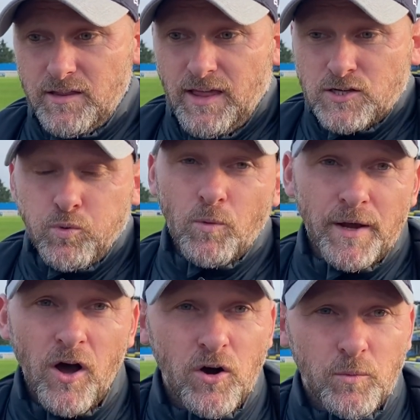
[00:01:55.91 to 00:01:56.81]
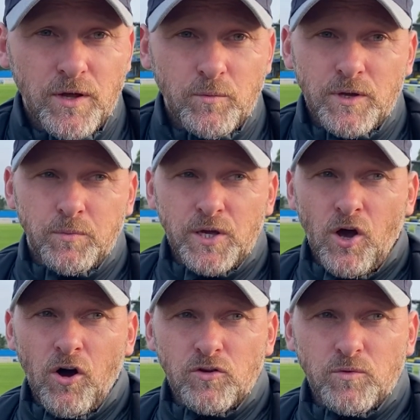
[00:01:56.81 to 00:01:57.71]
that's what we are. We
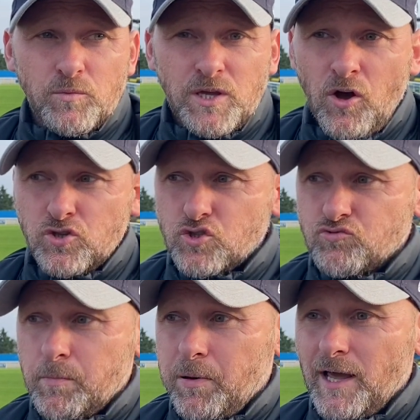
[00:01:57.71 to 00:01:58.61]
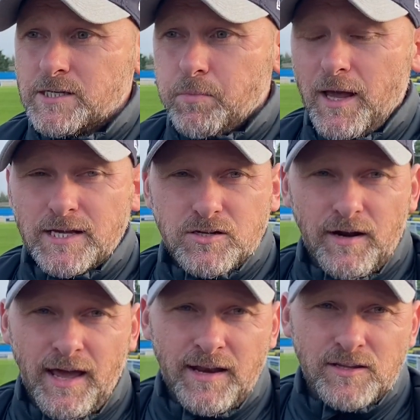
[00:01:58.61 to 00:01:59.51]
can't just replace players
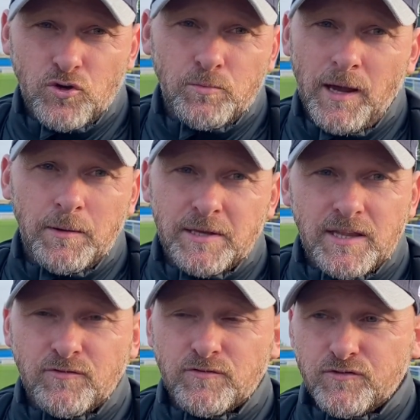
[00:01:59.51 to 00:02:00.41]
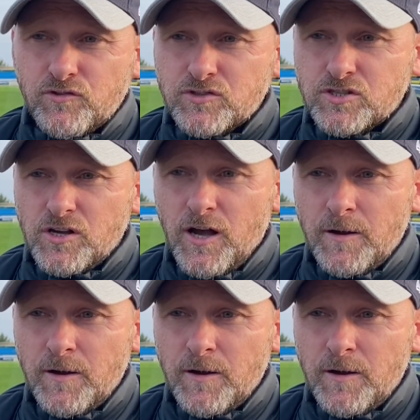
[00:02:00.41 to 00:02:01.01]
like that. They do make a big difference to us.